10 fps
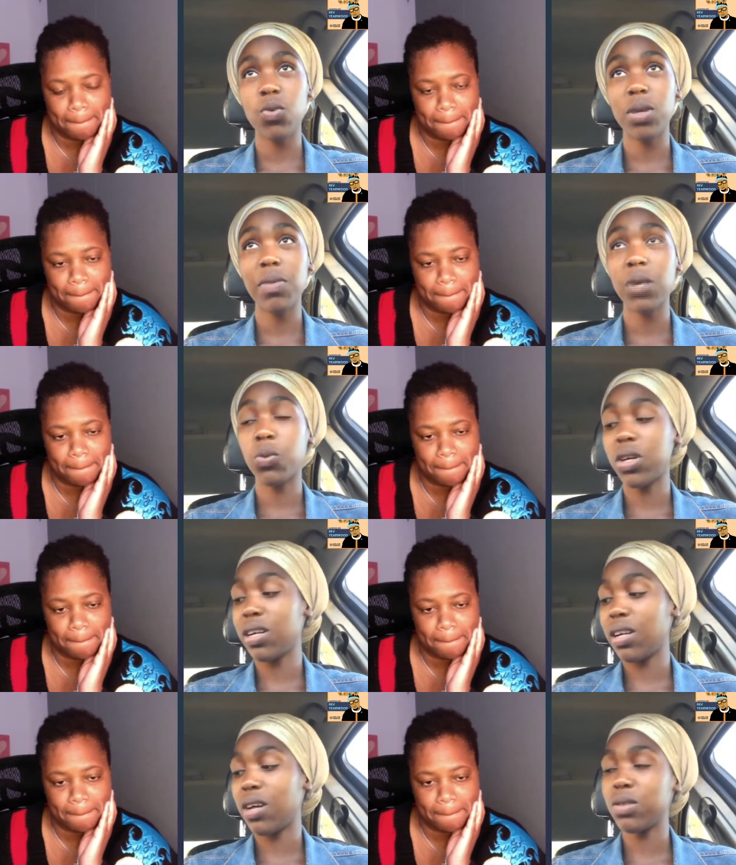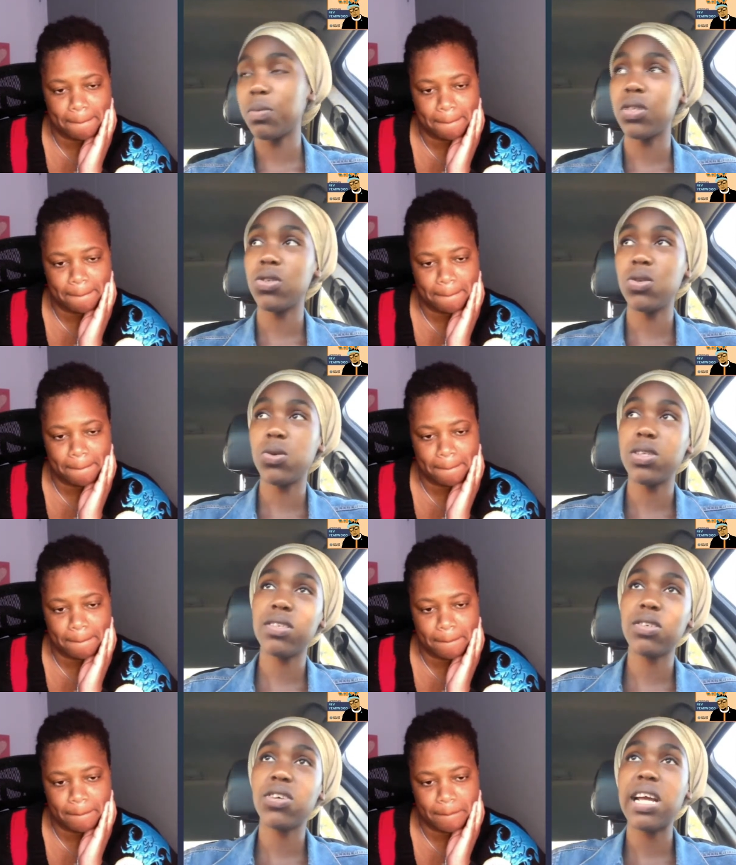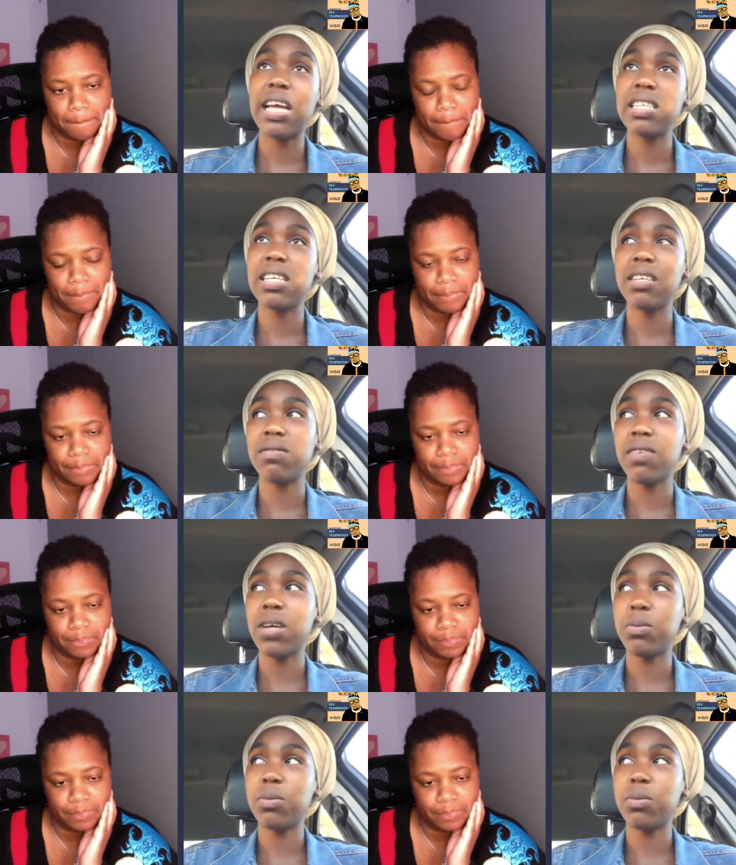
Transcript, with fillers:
Speaker 1: I think what my work allows me to do is create an